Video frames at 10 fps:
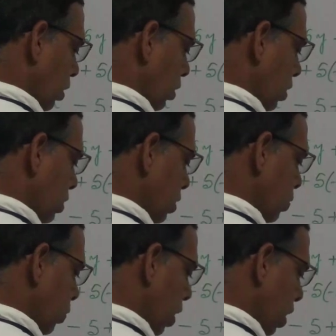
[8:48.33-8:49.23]
This is
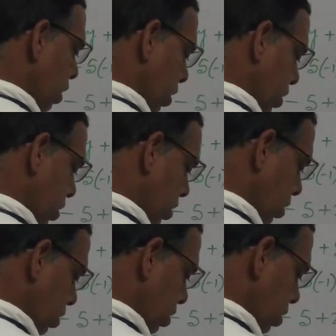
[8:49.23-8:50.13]
y,
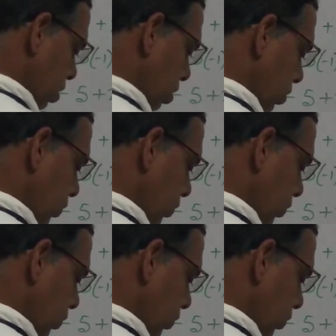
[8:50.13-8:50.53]
this is